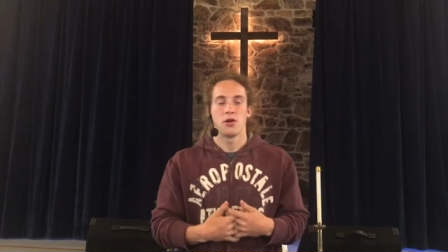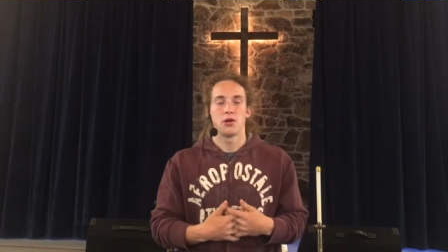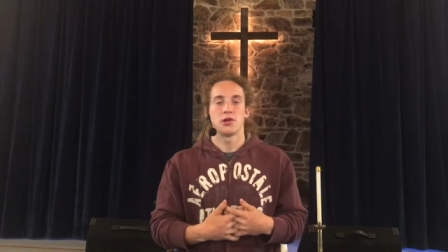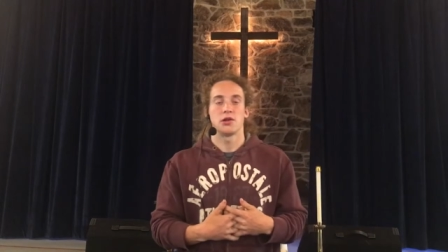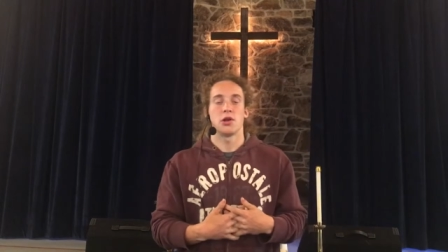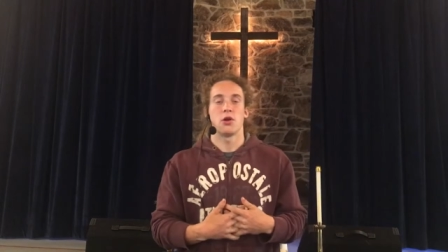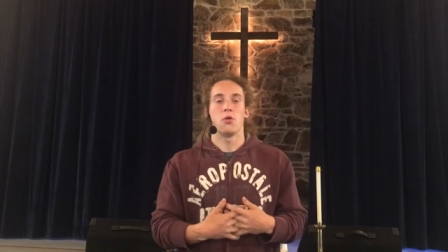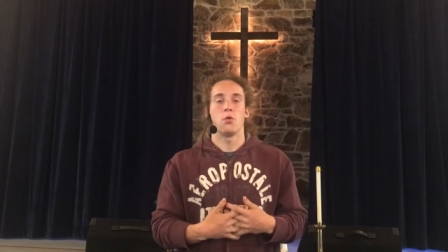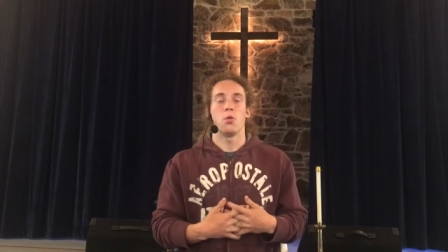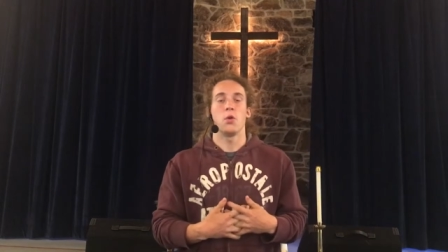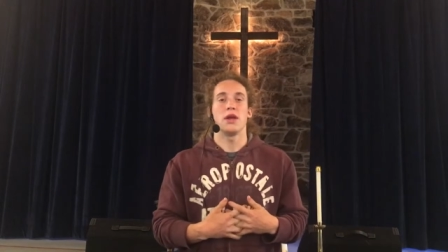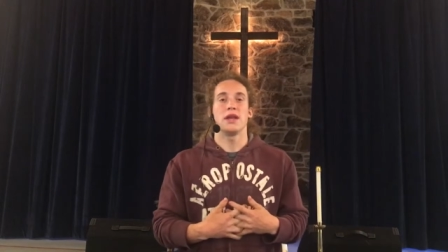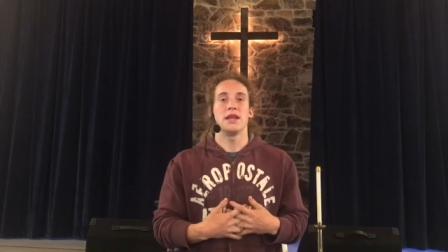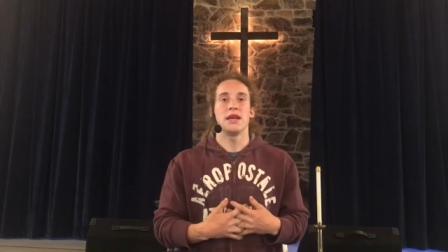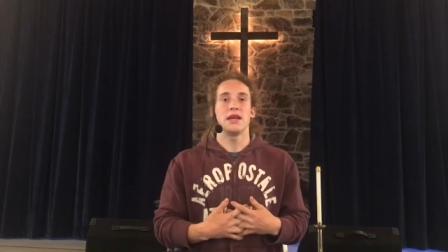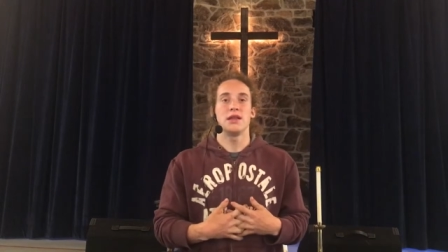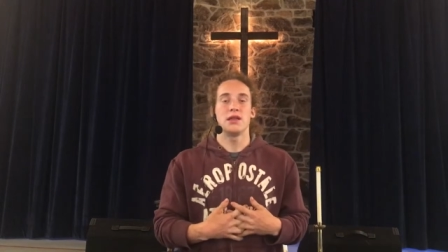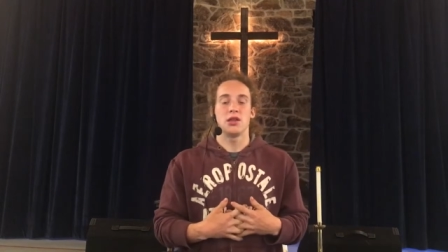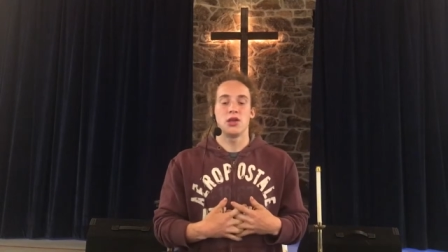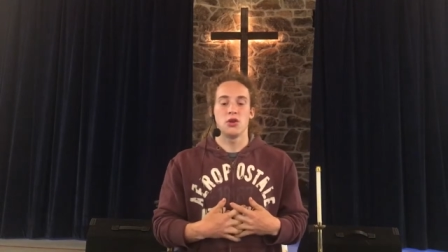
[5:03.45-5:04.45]
So we
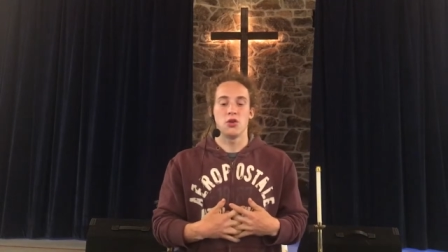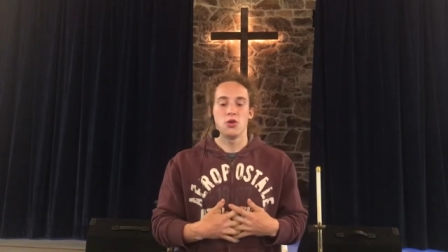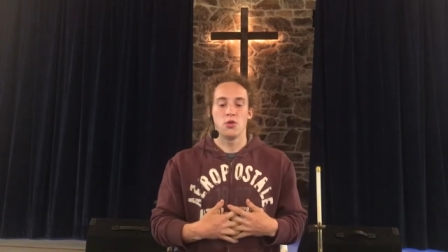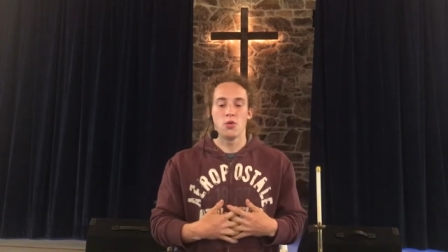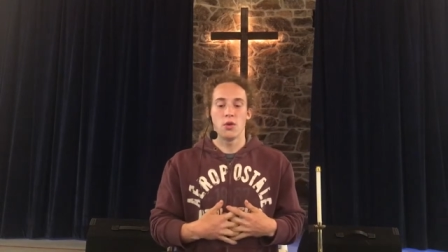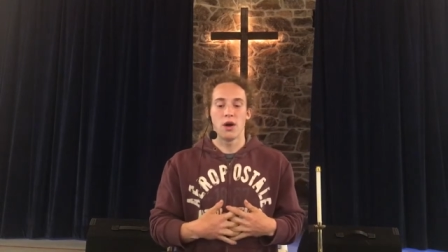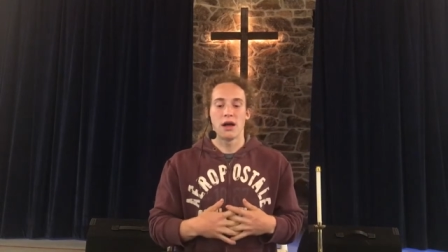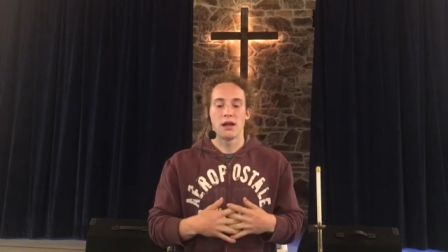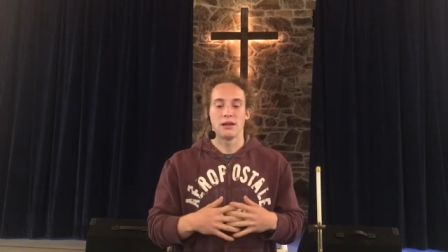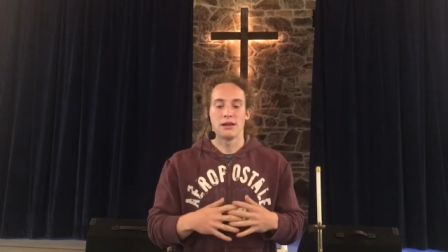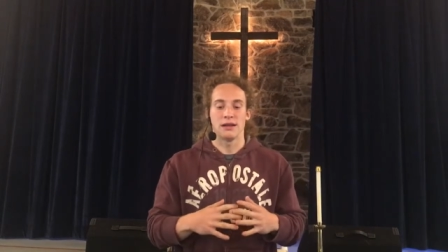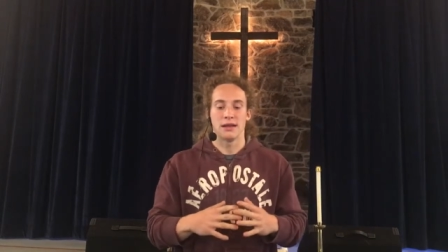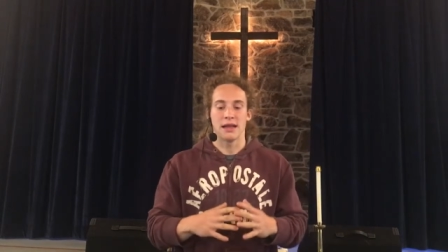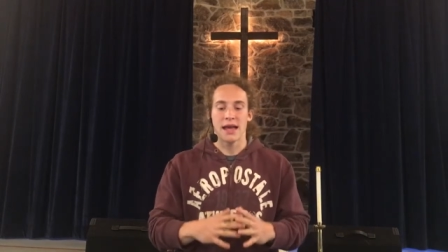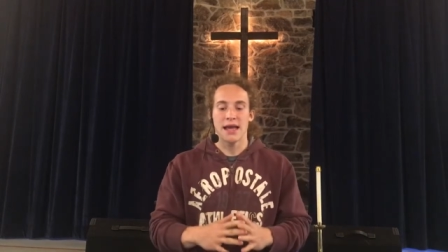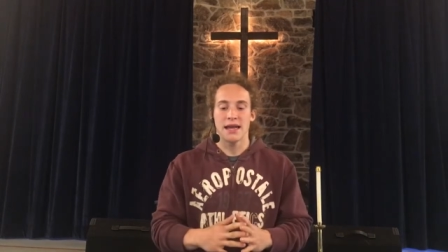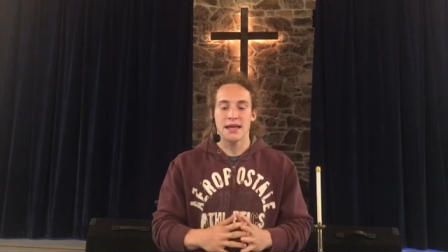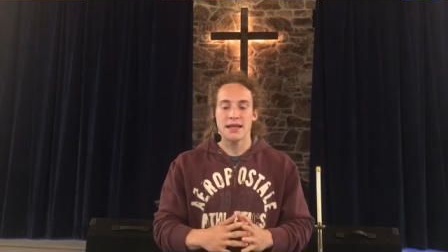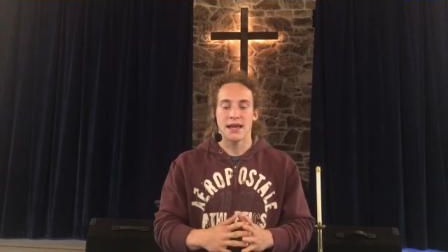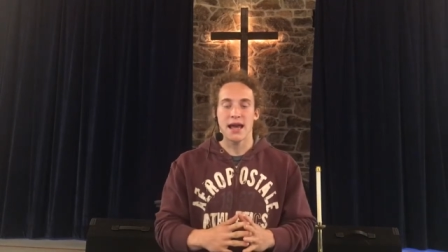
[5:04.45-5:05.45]
need to
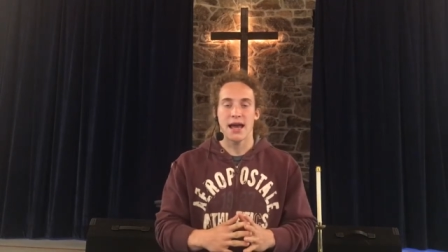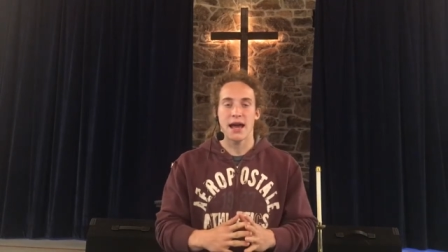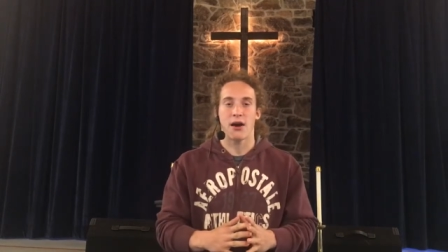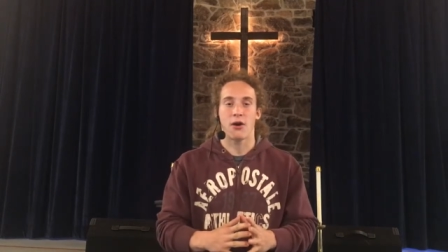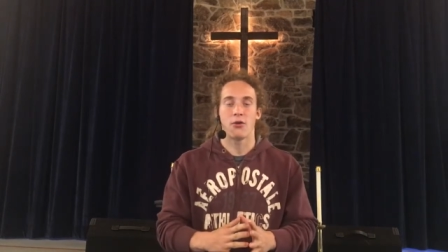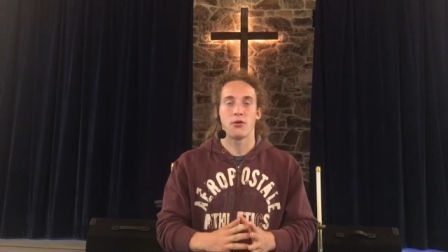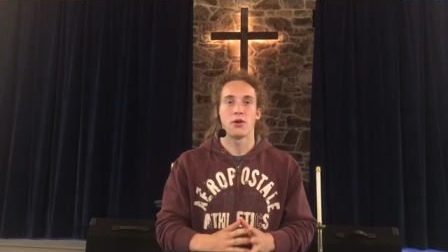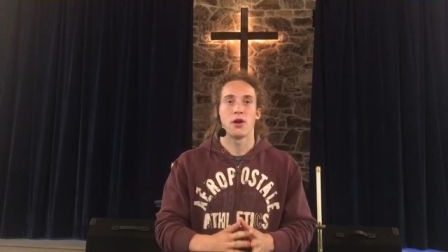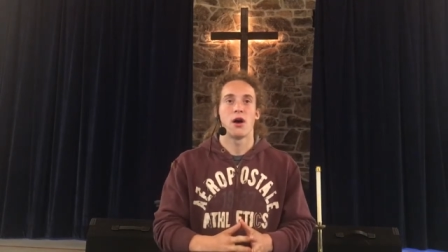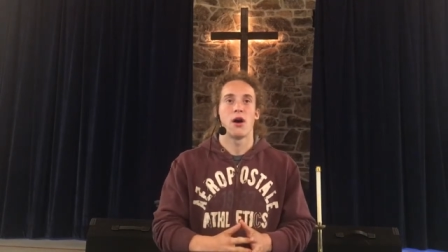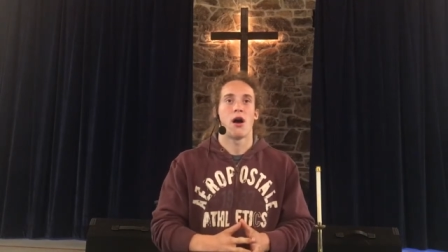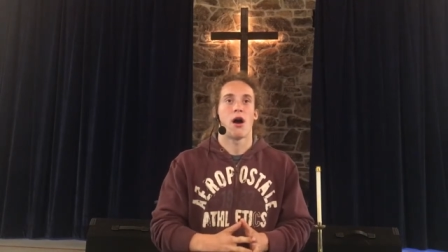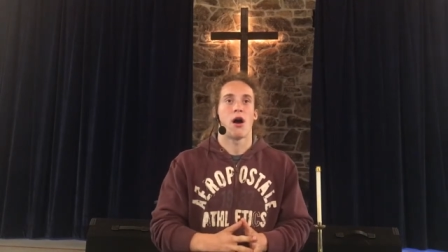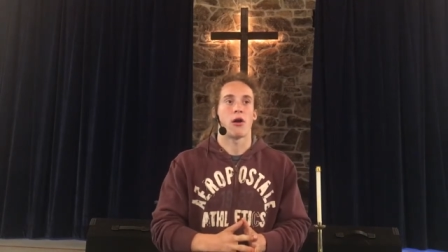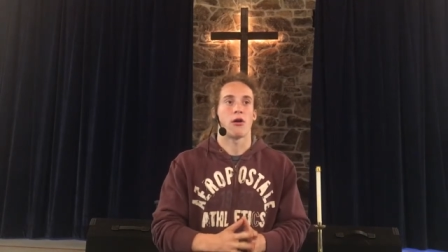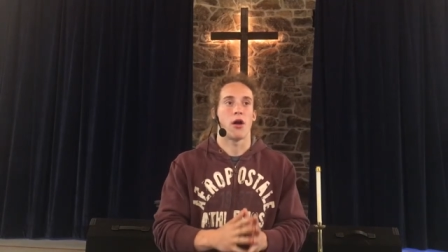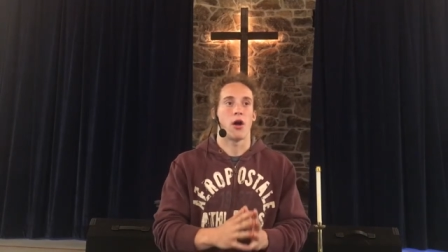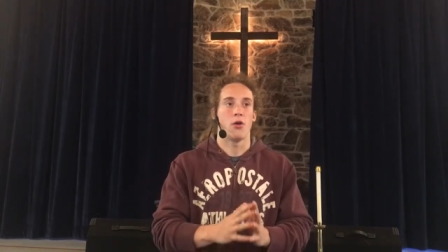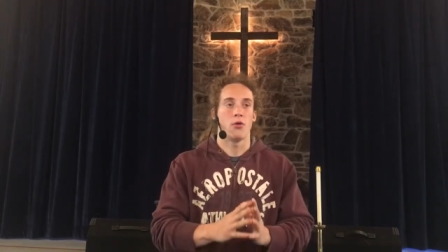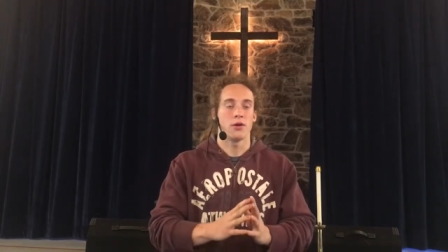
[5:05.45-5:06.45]
lay down
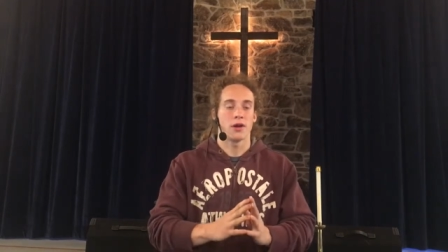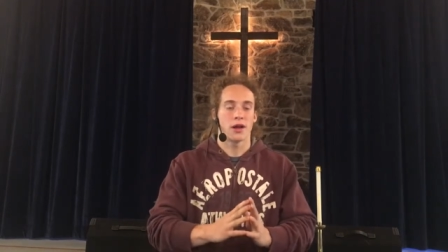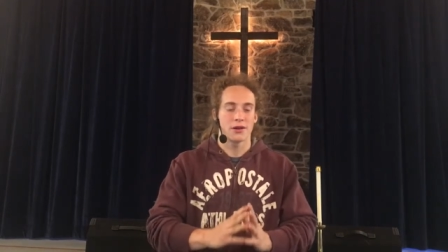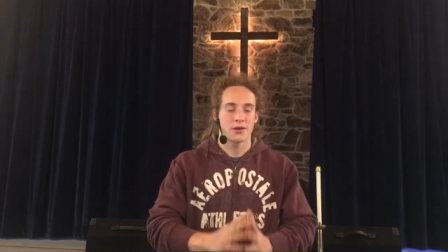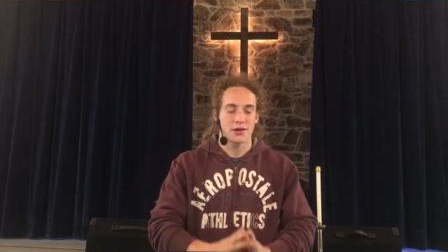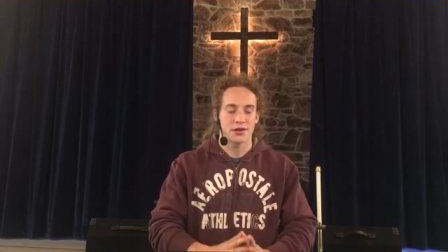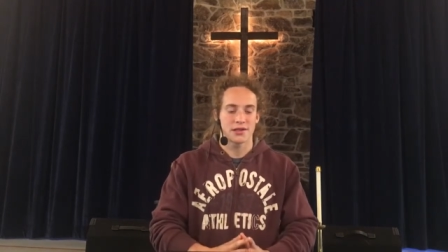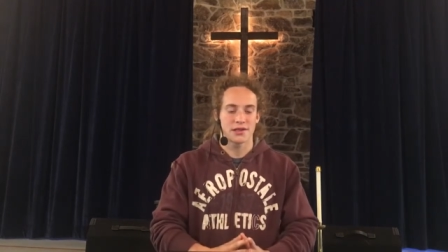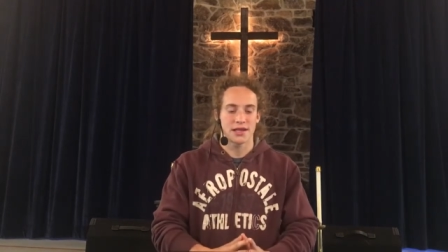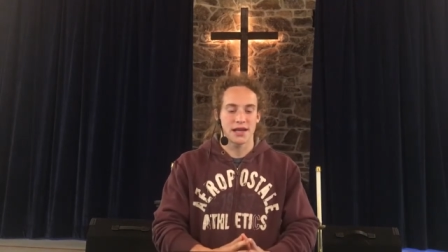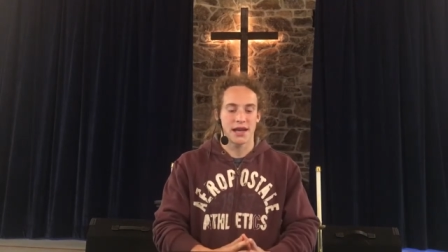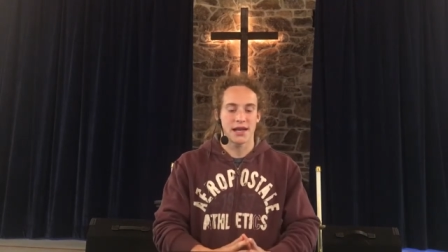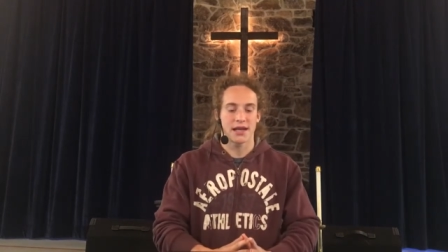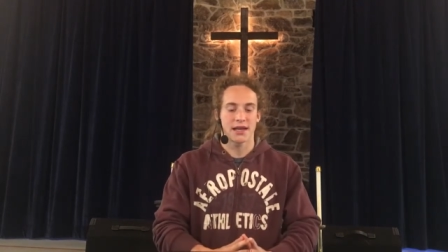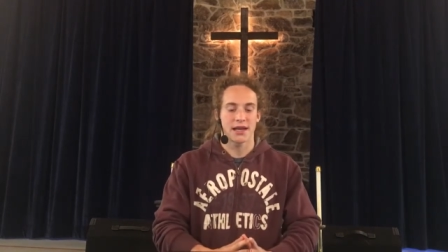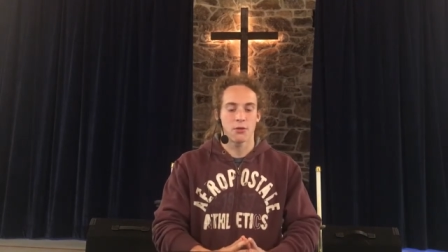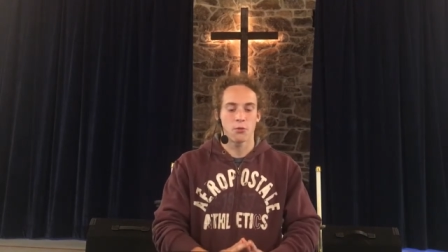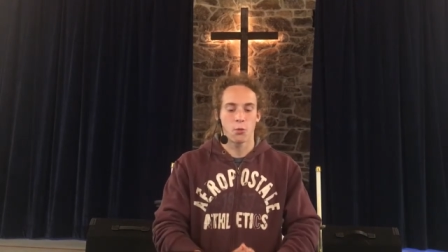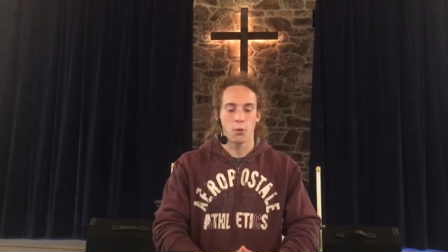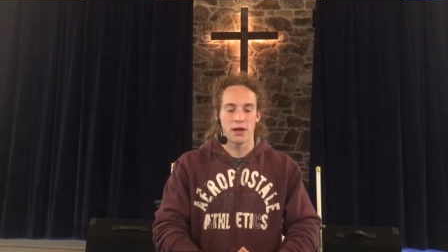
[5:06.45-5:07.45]
our own
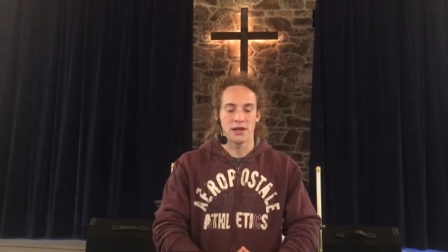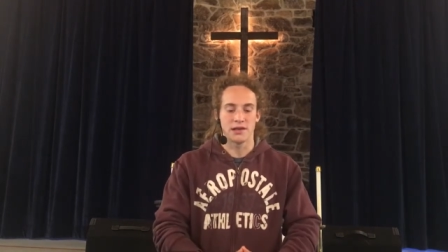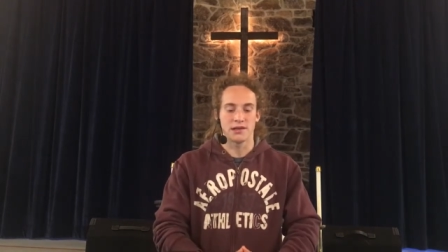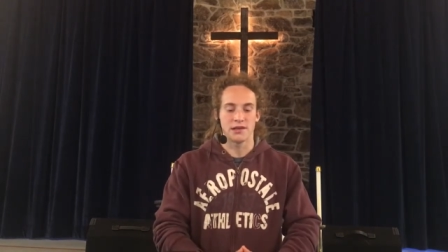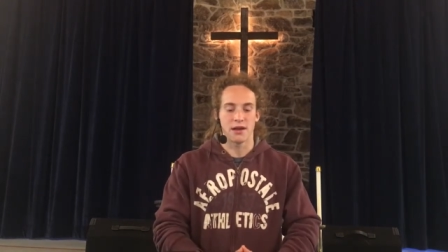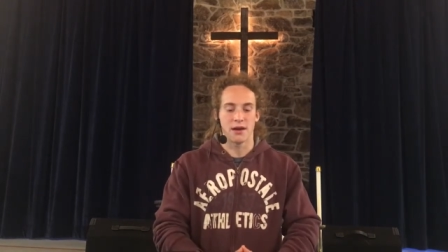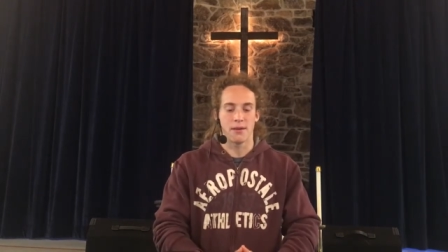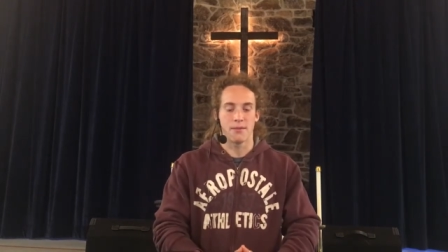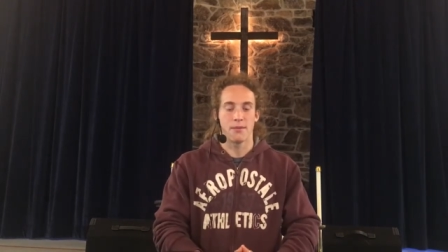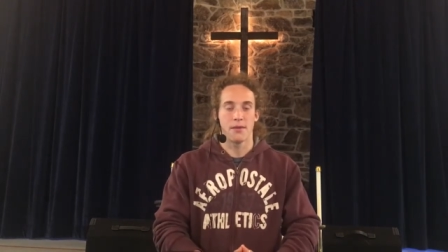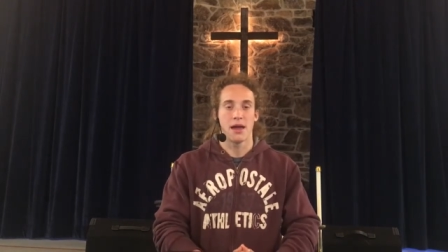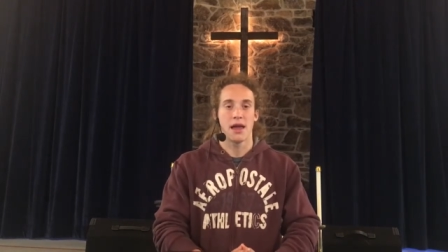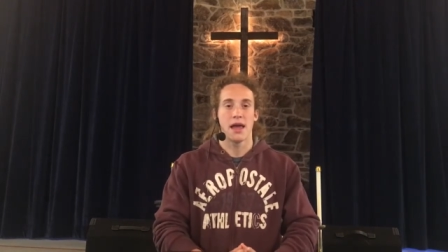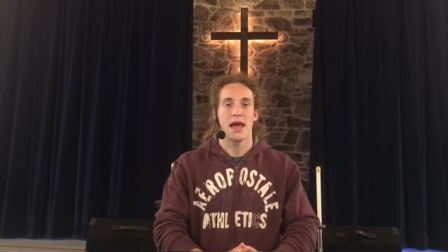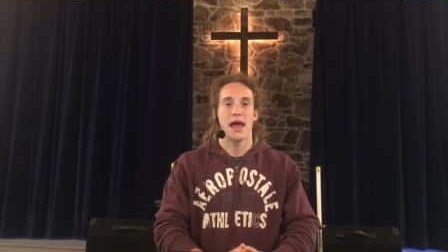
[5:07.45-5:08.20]
understanding and wisdom